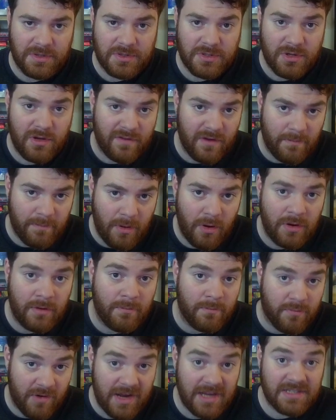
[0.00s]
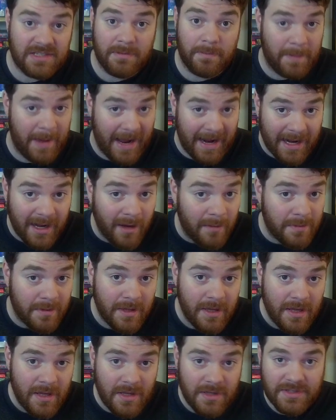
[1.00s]
So if your opponent breaks a backup,
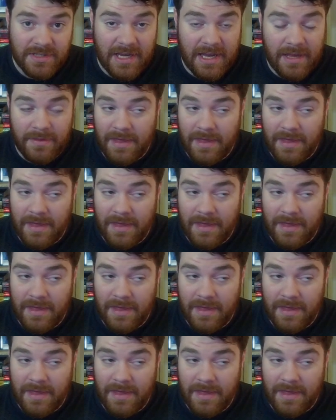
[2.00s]
say